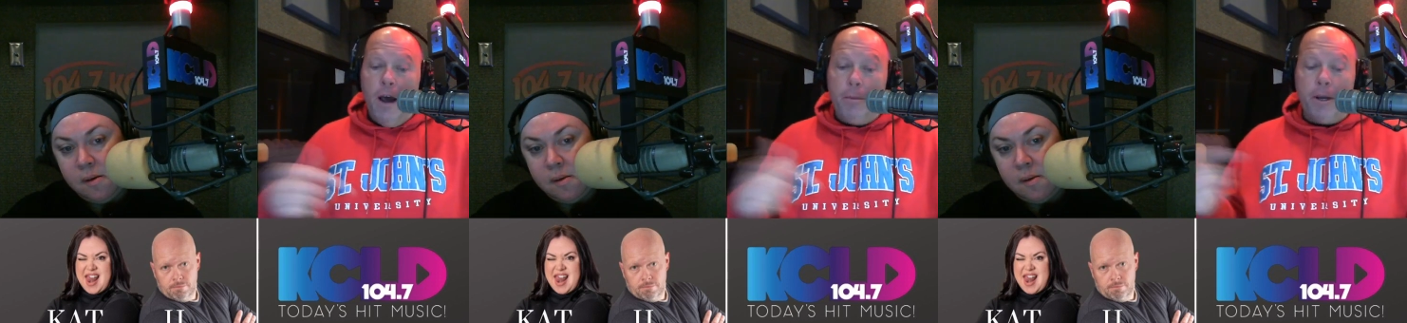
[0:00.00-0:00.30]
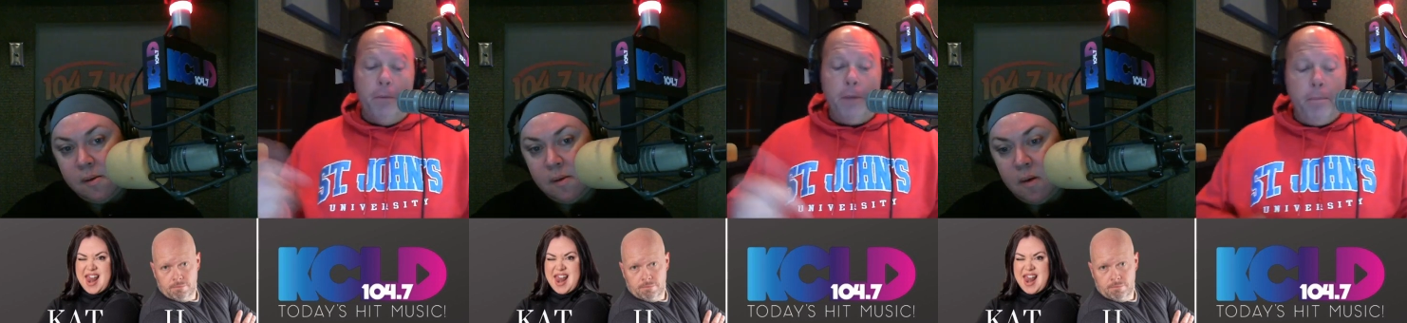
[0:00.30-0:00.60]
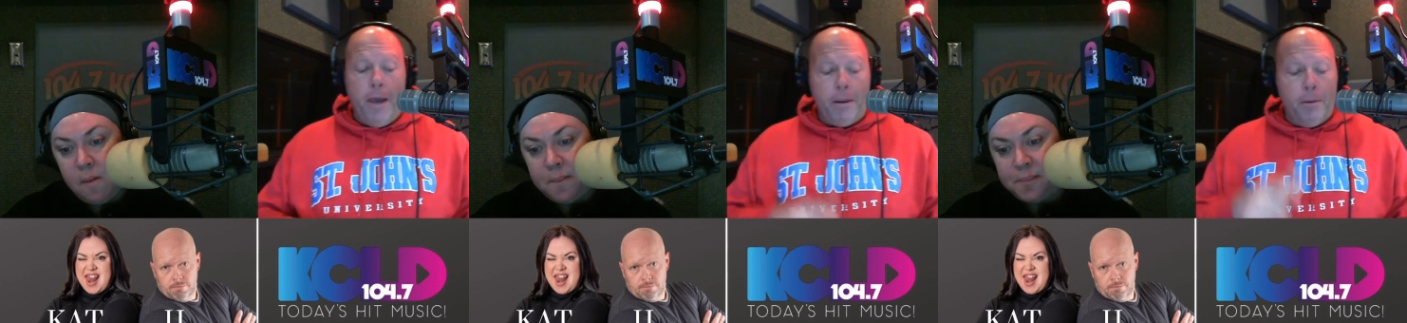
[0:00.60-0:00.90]
Speaker 1: I'm going to come right
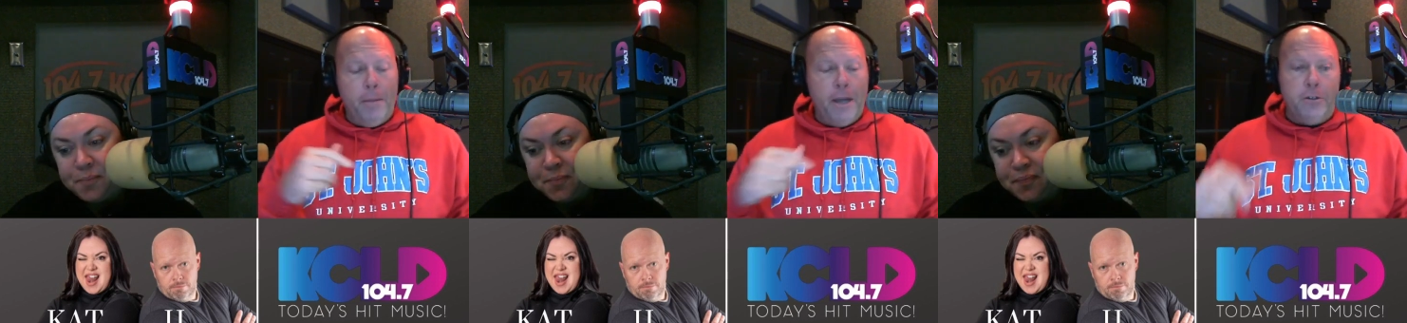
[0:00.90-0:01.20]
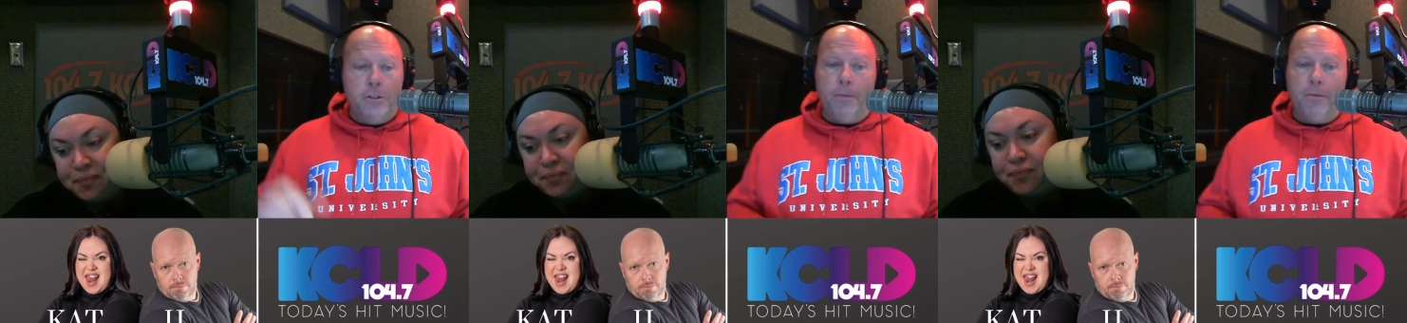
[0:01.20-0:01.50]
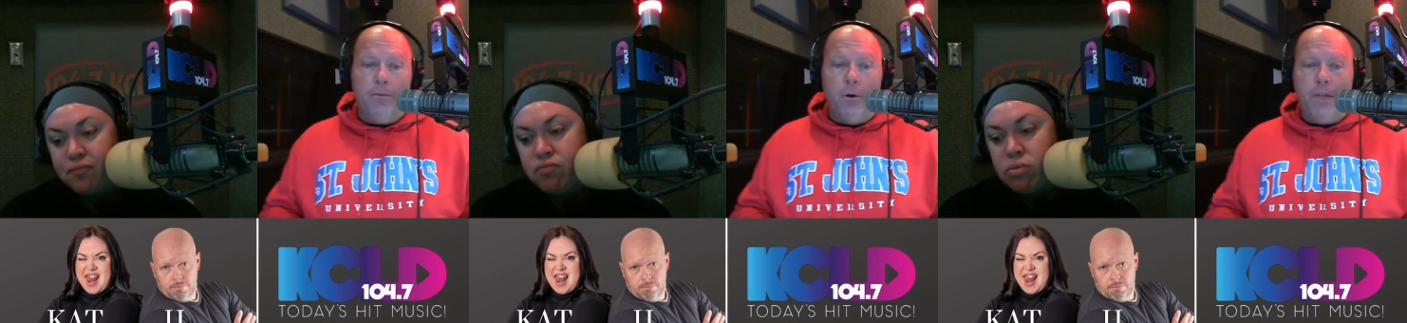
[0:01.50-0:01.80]
back. I'm going to match yours up
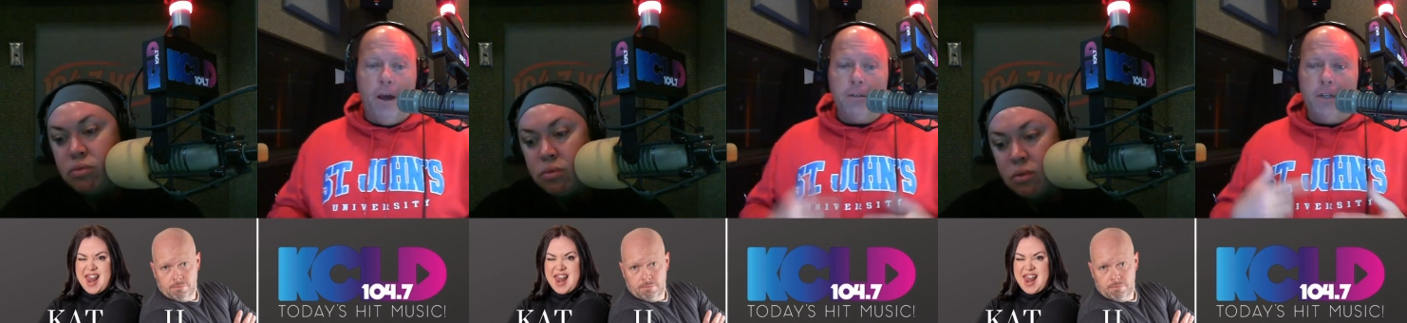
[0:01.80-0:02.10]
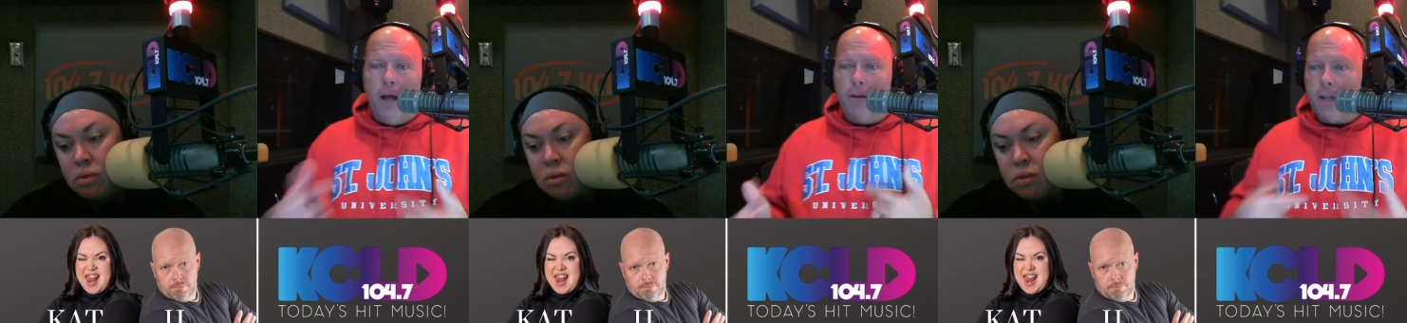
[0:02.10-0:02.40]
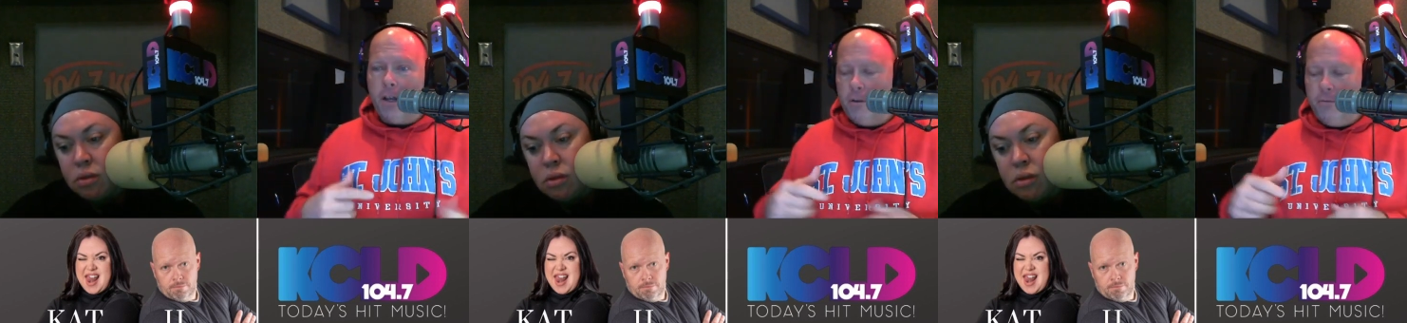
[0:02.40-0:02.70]
for $4,000.
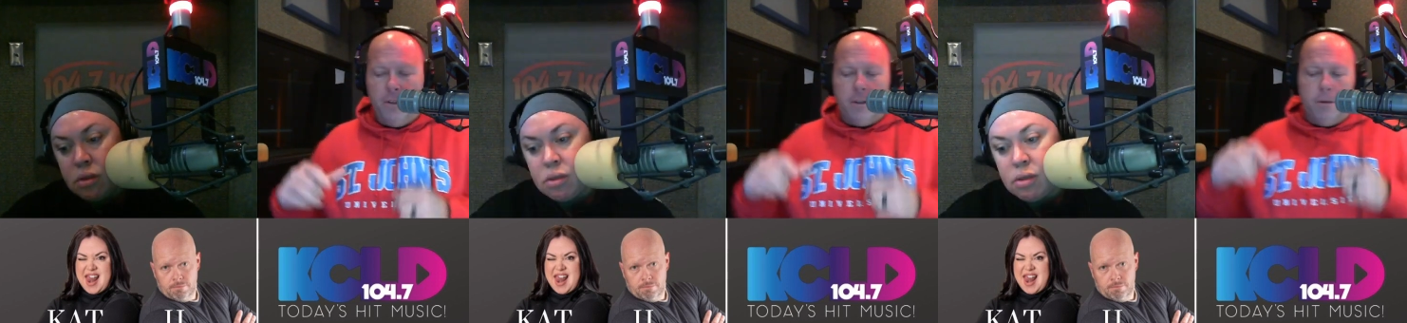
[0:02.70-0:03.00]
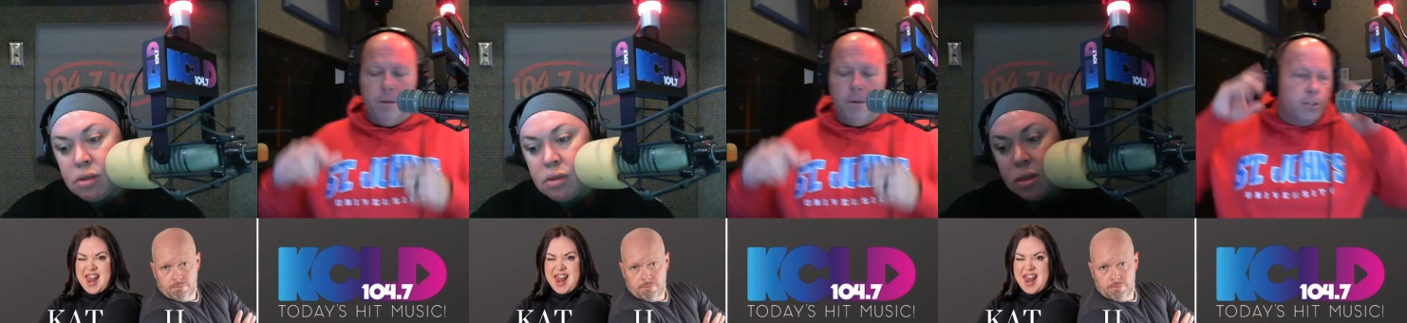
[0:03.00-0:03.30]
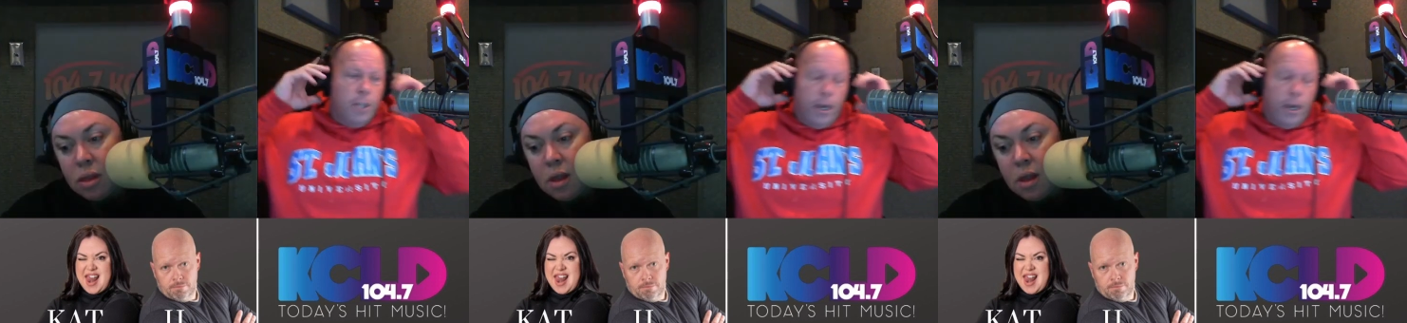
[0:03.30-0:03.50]
I got a good feeling about this. Good luck